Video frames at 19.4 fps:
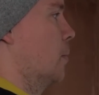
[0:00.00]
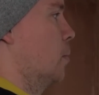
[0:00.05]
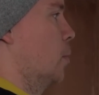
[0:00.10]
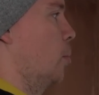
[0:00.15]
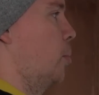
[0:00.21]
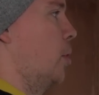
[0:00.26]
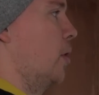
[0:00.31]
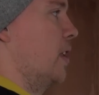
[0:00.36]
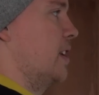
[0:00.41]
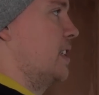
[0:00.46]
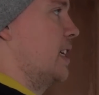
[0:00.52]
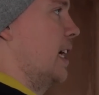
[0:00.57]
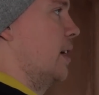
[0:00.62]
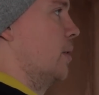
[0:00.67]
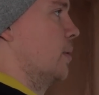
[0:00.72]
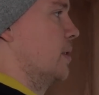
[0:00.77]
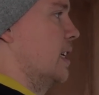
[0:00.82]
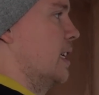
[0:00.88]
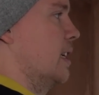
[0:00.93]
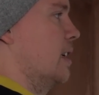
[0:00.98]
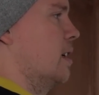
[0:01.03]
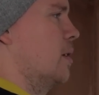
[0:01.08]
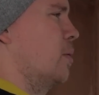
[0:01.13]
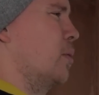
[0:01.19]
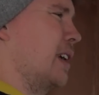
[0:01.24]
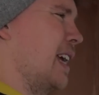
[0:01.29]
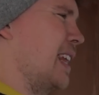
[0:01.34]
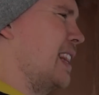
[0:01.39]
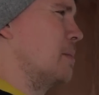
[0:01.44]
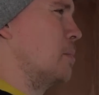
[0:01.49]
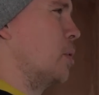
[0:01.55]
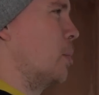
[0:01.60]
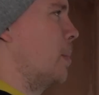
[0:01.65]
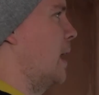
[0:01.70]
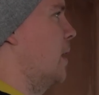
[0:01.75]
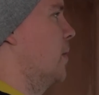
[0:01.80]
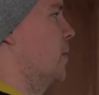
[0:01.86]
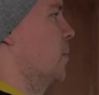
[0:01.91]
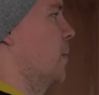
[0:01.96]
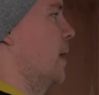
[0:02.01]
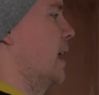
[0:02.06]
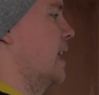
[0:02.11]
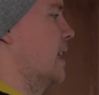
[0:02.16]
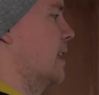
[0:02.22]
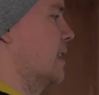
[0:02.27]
We'll put the tails in, we'll get them up out the way